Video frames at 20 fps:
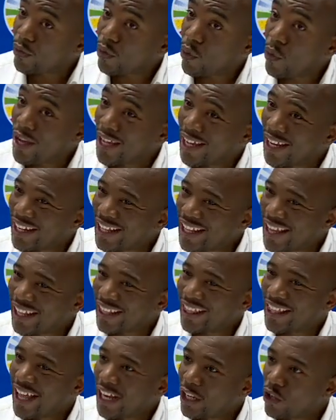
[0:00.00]
we can
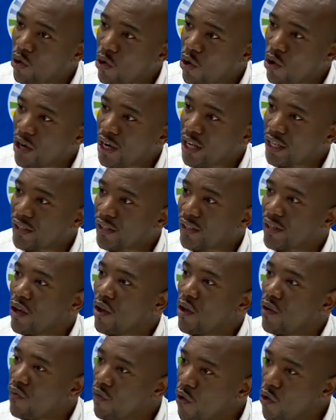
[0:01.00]
get that caucus
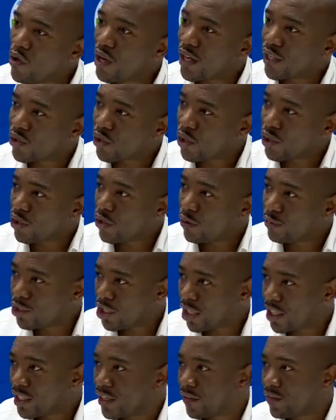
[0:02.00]
focused on the
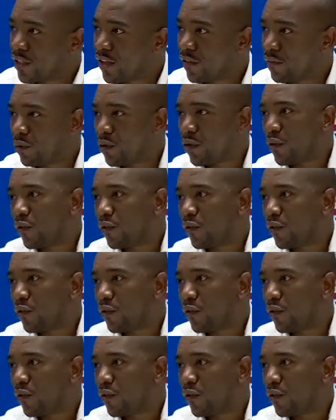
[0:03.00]
objectives I've put